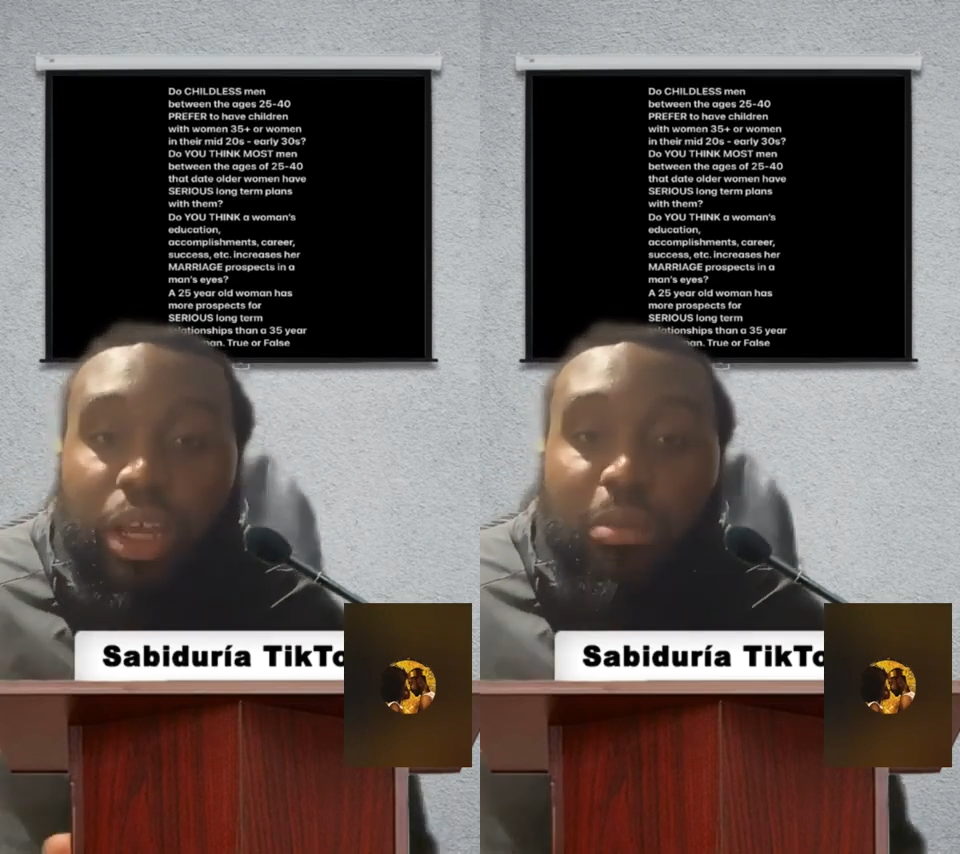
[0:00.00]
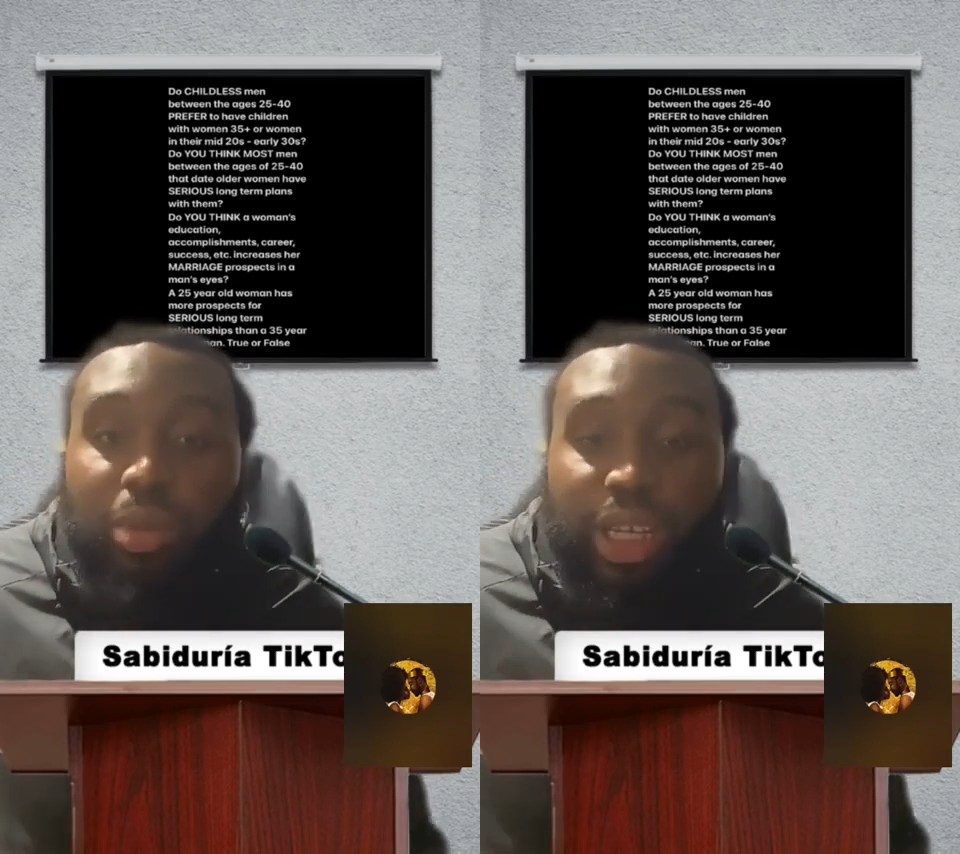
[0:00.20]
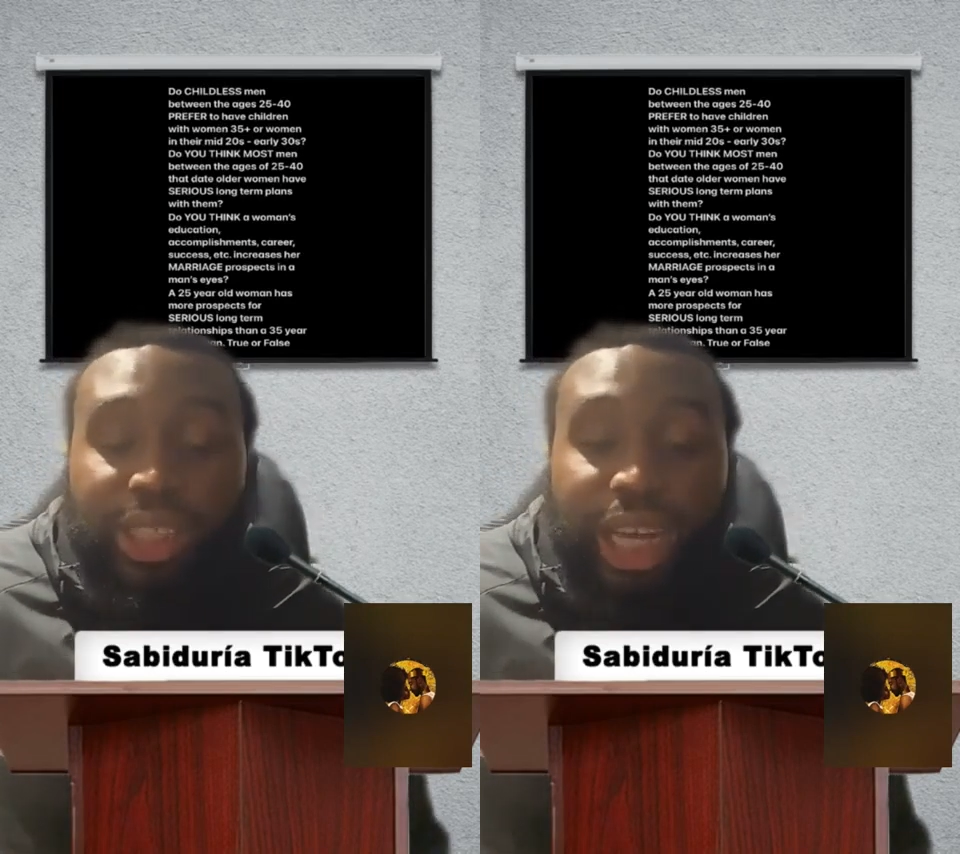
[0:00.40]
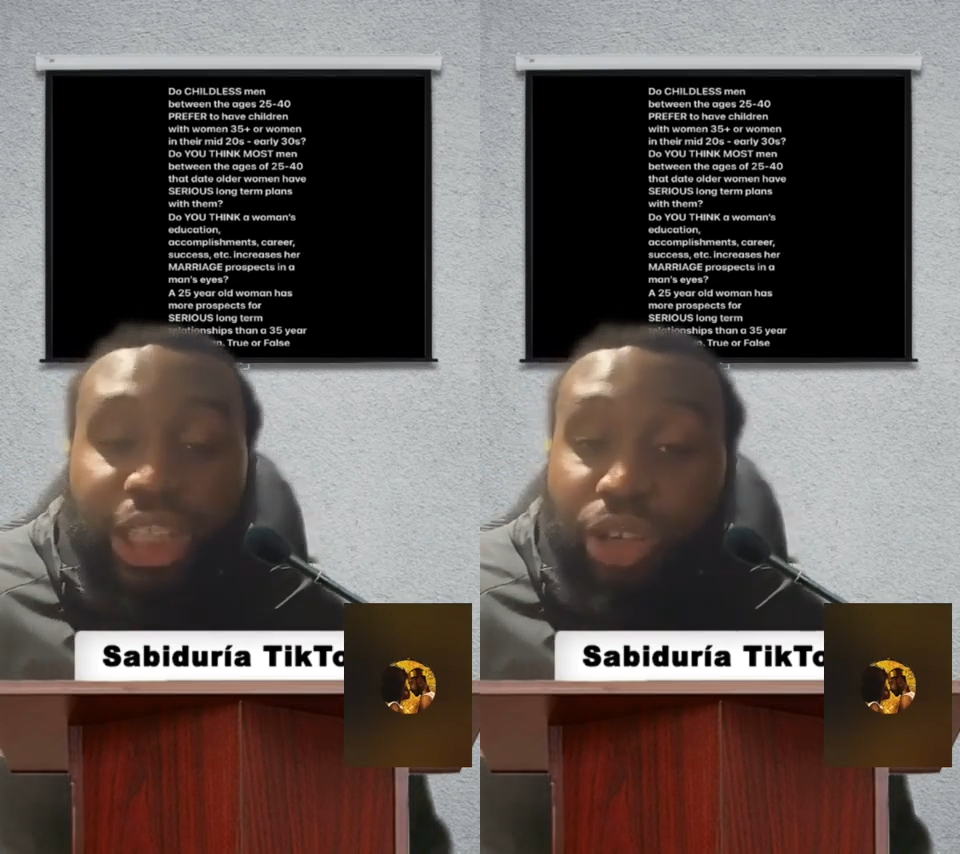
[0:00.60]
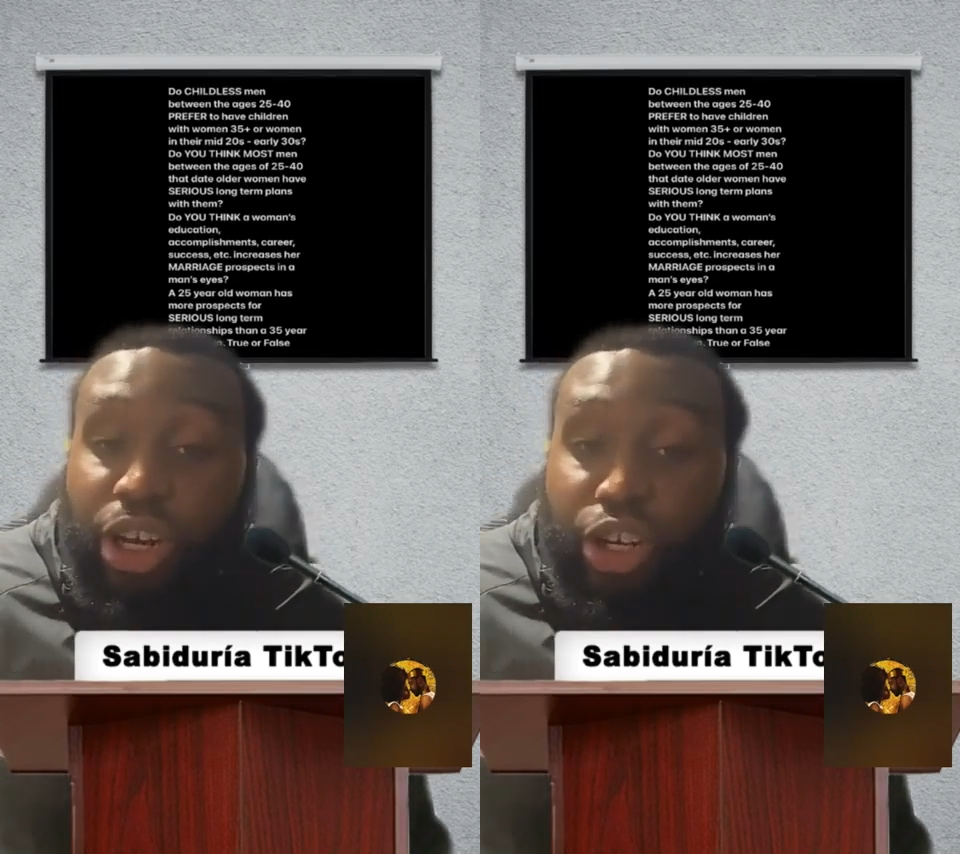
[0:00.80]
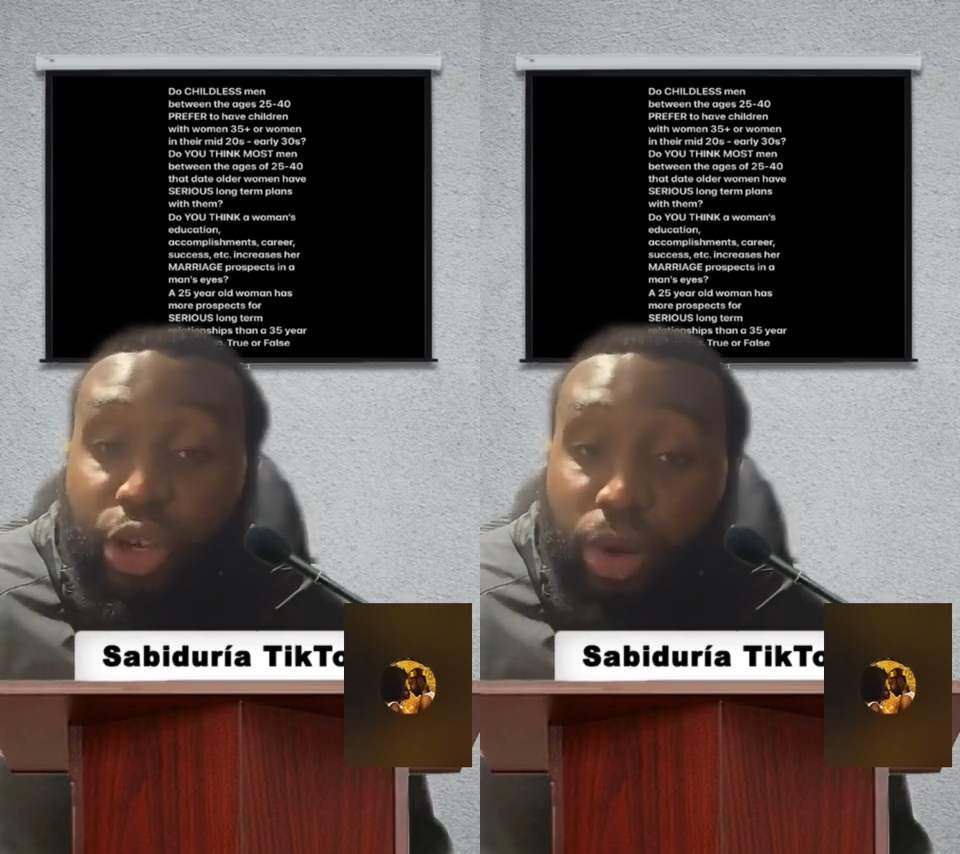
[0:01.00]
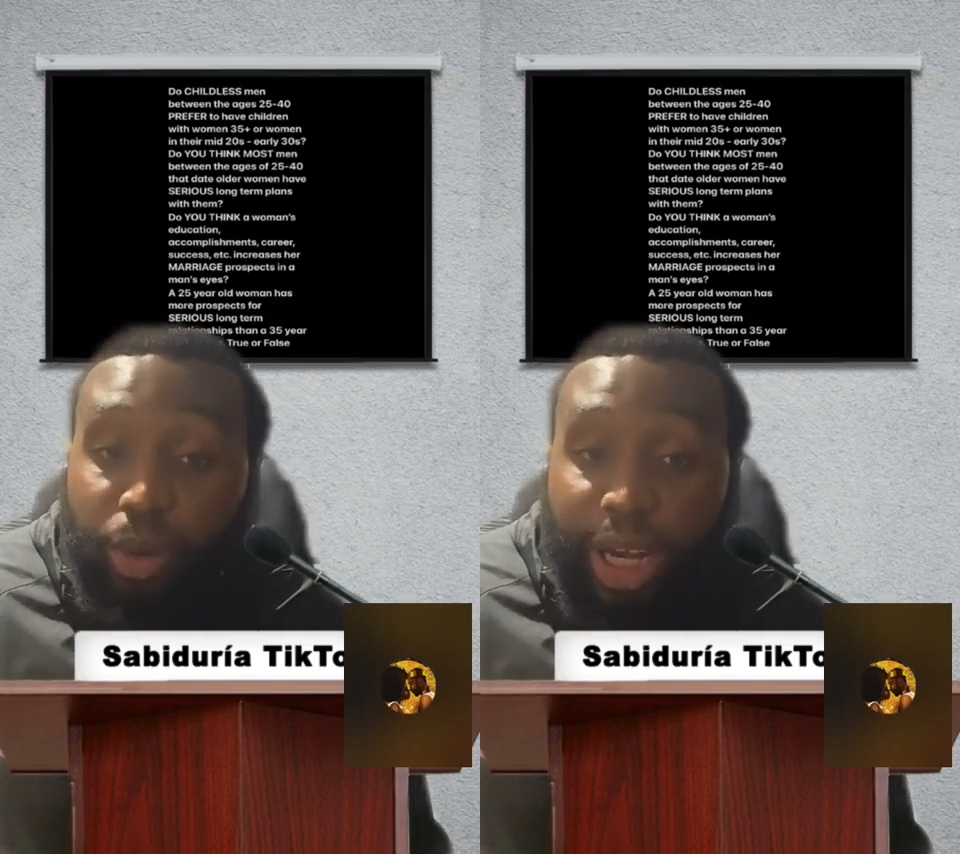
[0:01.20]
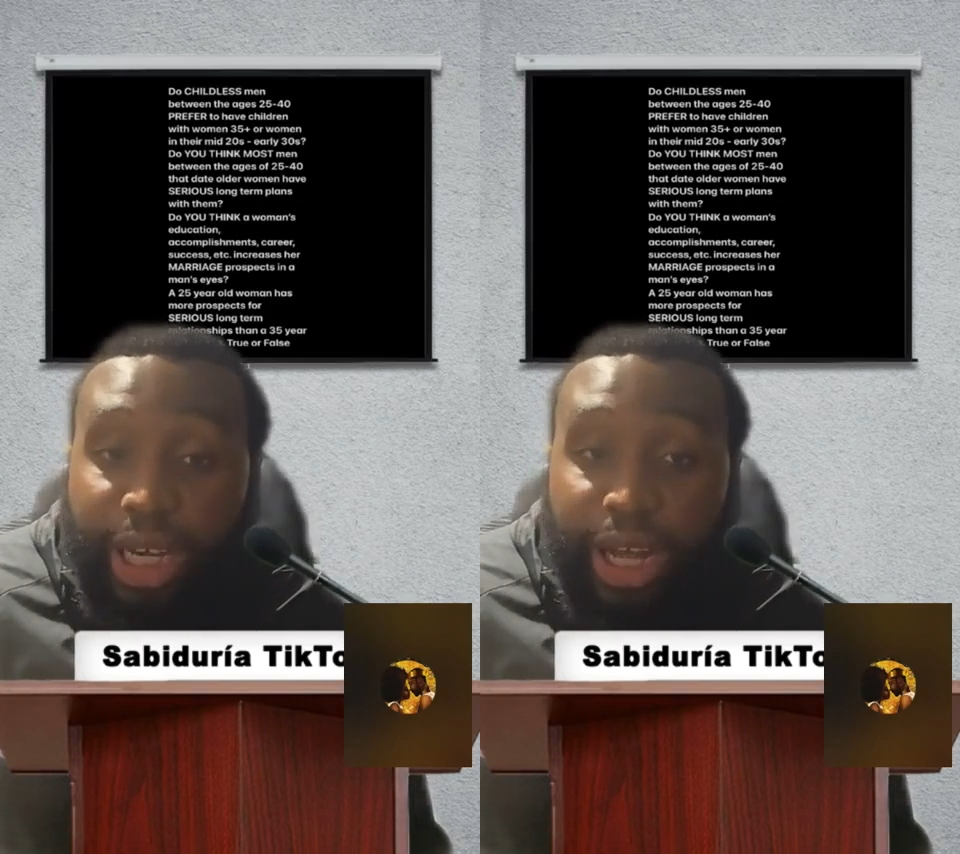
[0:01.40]
but he's not trying to do it
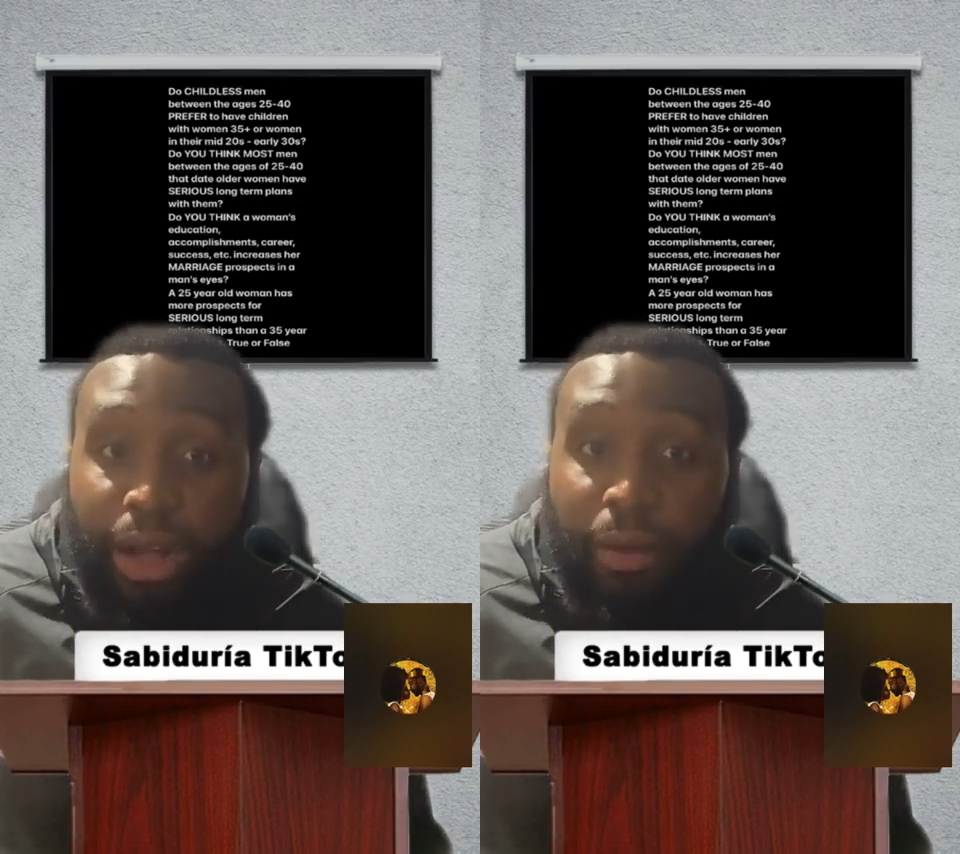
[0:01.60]
right now.